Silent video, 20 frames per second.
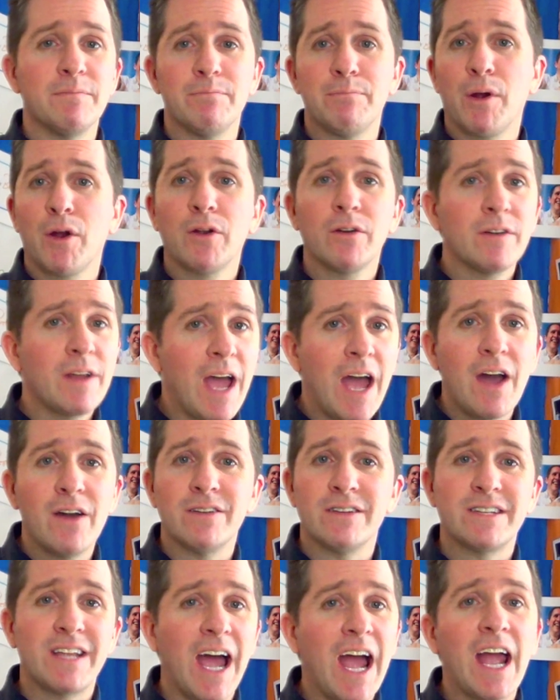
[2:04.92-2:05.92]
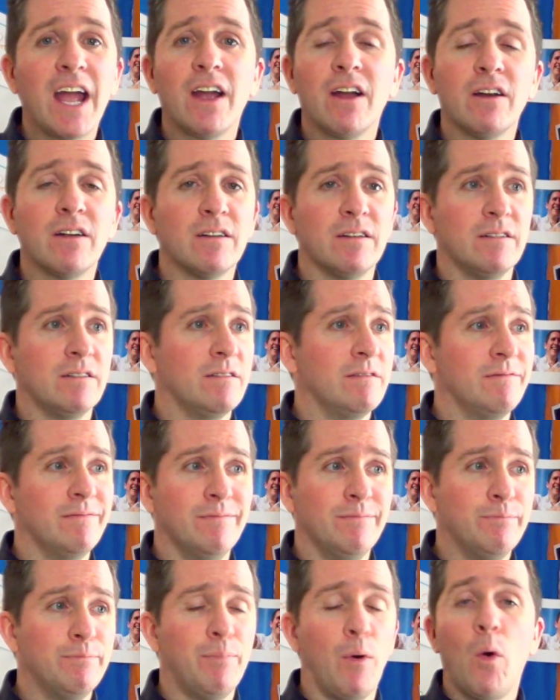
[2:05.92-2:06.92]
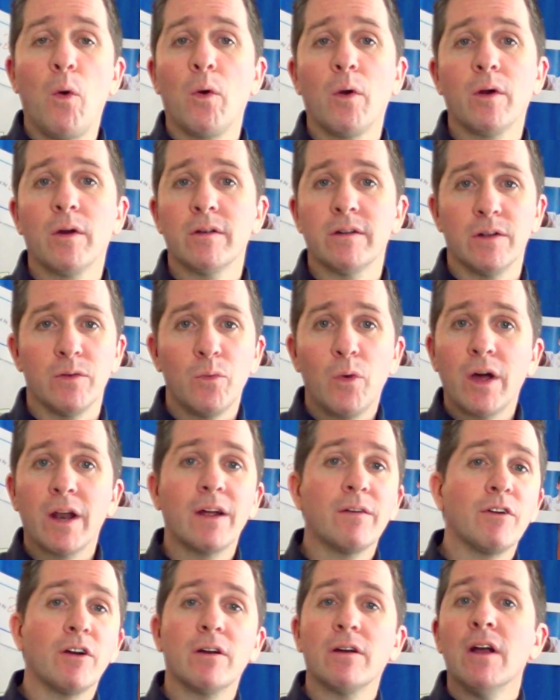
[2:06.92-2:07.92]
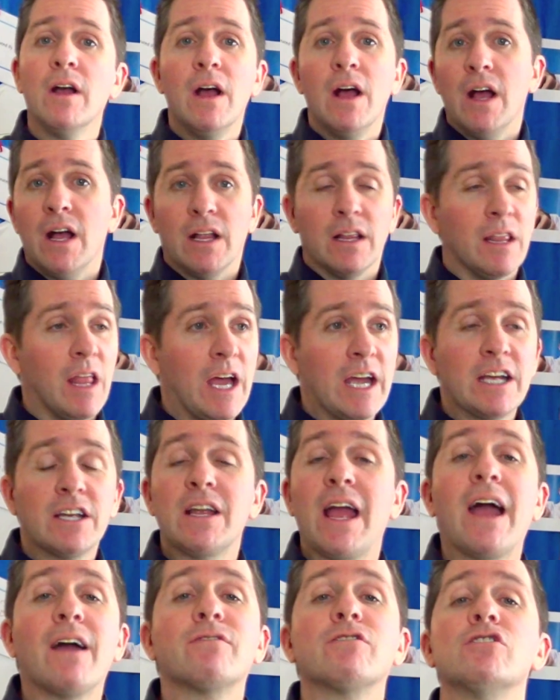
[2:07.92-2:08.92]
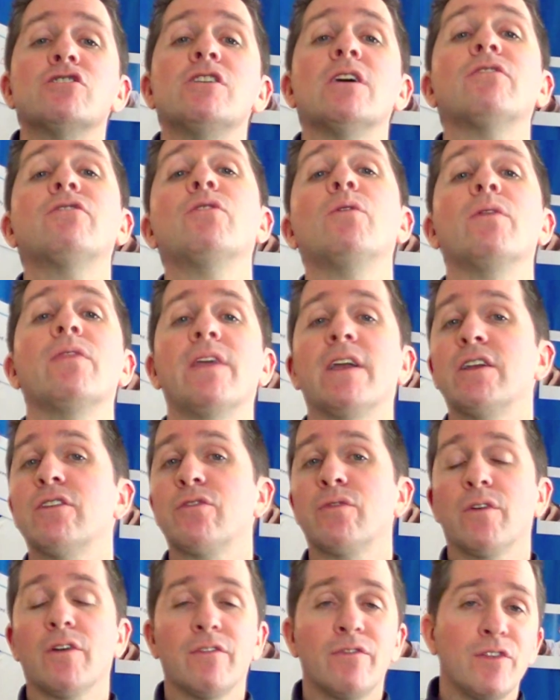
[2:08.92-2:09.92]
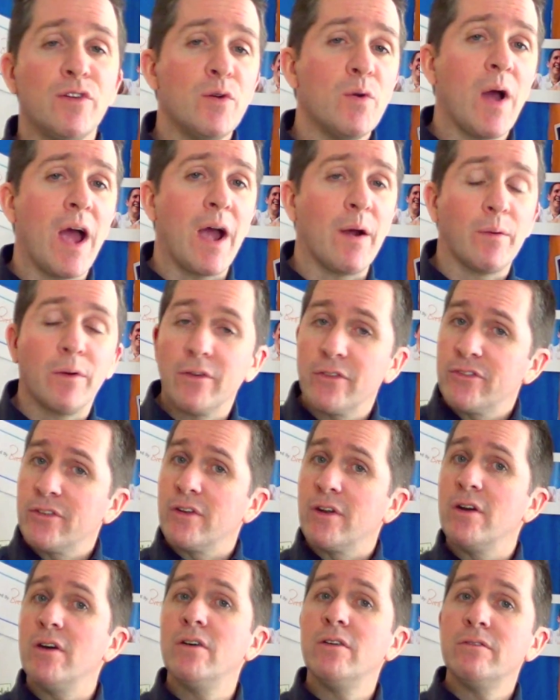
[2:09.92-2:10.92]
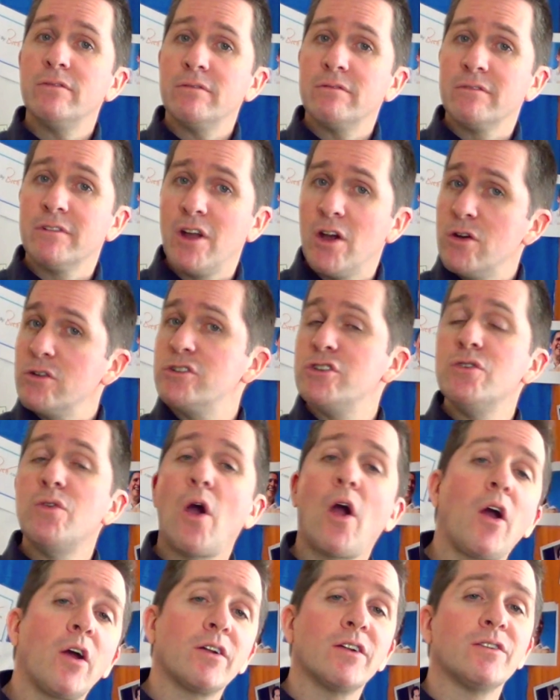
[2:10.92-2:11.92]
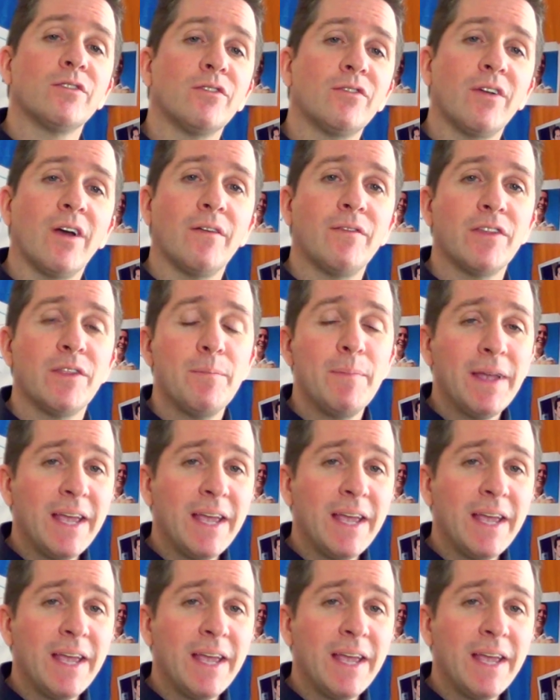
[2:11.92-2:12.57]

and burned out and tired and bored and whatever, like after just doing things for a few hours. So don't go too hard on yourself at the